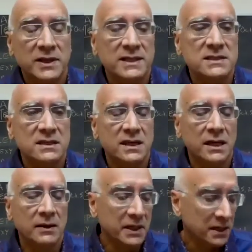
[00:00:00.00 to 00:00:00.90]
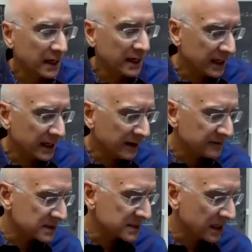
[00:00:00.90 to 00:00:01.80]
that's the thing. I mean, and I
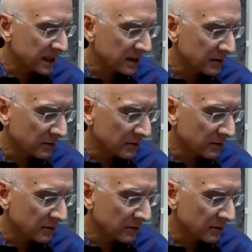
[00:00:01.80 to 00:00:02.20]
have to say,